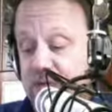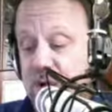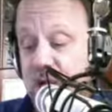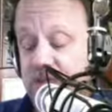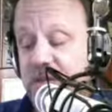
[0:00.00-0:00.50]

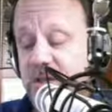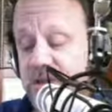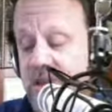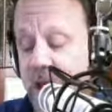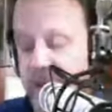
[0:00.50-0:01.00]
After all,
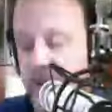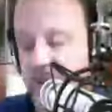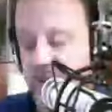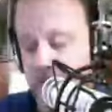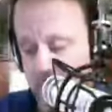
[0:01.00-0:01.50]
listen to the
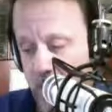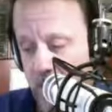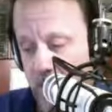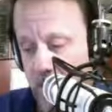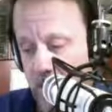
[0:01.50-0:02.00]
title to the
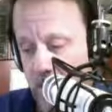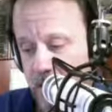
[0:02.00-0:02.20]
book.